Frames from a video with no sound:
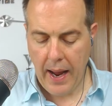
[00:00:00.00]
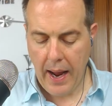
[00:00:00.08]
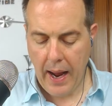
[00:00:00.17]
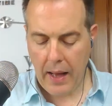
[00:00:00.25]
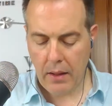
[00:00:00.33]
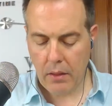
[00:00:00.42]

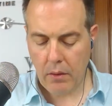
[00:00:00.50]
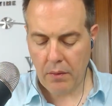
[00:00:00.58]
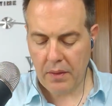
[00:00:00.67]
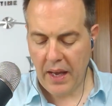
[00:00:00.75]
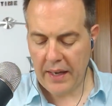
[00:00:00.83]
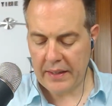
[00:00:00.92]

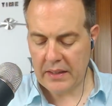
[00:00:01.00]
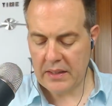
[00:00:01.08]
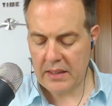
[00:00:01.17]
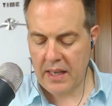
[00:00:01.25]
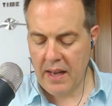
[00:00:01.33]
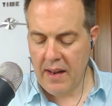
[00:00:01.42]

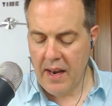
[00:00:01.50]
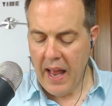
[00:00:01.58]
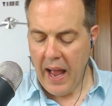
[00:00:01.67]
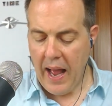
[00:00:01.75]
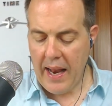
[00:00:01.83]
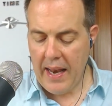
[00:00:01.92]

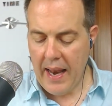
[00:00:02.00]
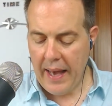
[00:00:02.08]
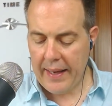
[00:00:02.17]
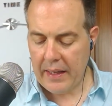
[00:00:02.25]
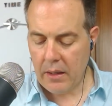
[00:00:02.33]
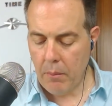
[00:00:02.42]
And
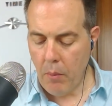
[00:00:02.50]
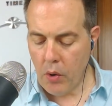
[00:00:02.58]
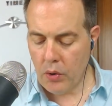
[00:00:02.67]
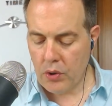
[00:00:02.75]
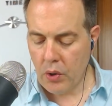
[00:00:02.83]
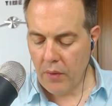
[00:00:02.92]
like
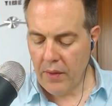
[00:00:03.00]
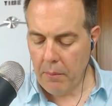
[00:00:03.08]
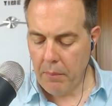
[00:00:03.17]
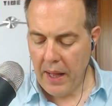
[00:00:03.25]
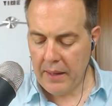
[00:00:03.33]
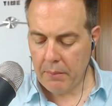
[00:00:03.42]
most other
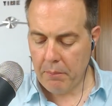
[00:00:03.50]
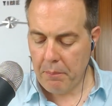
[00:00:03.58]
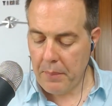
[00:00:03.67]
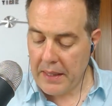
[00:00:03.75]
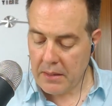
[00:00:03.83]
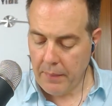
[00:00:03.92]
plant
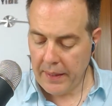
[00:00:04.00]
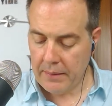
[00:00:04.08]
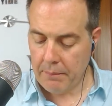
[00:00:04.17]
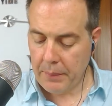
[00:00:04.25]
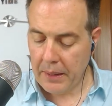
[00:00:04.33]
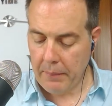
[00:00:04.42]

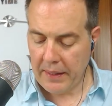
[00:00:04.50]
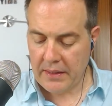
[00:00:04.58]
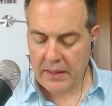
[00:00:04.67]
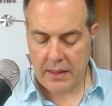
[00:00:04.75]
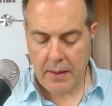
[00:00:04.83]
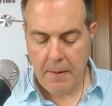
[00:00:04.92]

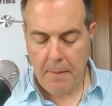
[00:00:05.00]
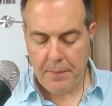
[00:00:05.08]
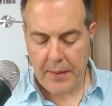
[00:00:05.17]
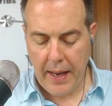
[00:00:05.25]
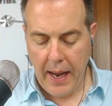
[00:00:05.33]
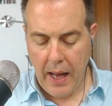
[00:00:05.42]
pigments,
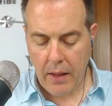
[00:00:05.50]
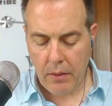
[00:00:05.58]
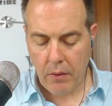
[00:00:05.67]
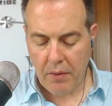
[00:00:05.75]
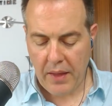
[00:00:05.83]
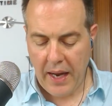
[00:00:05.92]
the
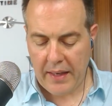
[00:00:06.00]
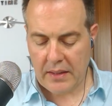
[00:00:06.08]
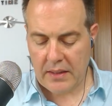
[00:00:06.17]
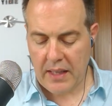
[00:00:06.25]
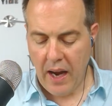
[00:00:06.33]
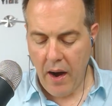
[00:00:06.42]

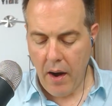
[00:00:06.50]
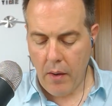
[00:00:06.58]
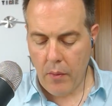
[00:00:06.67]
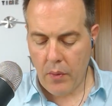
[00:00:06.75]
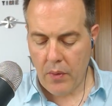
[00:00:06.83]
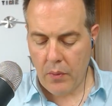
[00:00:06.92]
anthocyanins
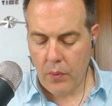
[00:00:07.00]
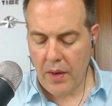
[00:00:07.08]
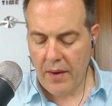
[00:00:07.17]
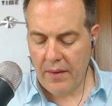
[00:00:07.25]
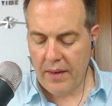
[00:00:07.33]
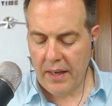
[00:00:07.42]
are
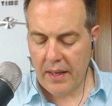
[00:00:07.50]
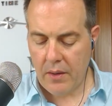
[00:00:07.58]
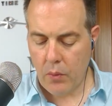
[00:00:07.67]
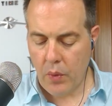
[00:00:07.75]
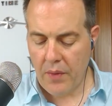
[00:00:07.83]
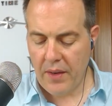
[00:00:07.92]

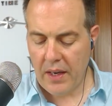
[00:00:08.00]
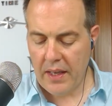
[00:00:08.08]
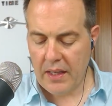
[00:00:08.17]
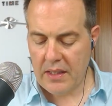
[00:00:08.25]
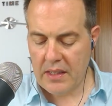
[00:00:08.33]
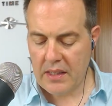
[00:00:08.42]

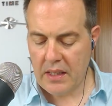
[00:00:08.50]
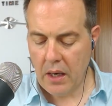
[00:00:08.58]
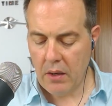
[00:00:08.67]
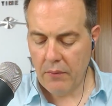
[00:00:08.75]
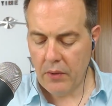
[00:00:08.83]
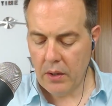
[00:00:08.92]
readily
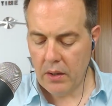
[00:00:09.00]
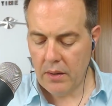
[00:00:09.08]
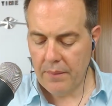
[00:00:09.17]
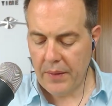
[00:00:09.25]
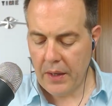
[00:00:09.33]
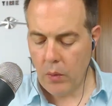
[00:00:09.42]

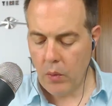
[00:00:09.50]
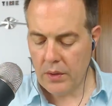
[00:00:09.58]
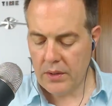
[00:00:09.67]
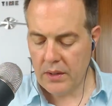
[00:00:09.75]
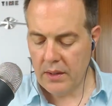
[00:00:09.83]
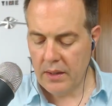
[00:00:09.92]
soluble in
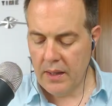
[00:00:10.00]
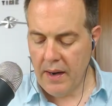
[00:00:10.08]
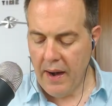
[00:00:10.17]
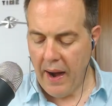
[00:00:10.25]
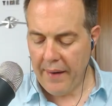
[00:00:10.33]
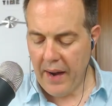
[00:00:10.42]
water
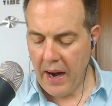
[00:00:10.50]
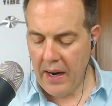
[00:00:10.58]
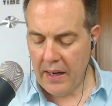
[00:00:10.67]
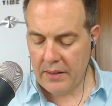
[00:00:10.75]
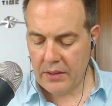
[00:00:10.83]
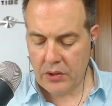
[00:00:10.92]
and
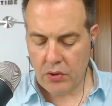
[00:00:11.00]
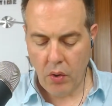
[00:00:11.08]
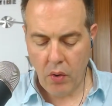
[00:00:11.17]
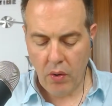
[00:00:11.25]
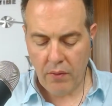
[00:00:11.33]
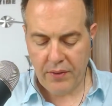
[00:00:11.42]
are
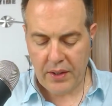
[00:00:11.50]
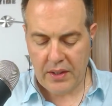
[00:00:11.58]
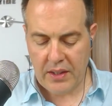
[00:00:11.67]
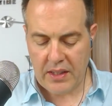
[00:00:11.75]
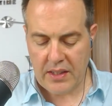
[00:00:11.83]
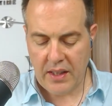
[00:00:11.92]
dissolved in
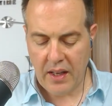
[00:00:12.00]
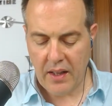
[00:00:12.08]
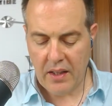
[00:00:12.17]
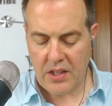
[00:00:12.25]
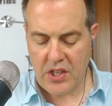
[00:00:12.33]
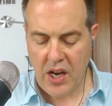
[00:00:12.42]
the
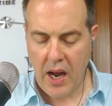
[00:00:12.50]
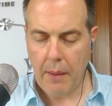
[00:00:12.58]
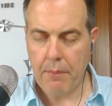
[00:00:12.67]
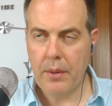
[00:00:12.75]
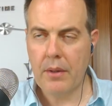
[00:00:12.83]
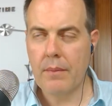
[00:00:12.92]
cell sap.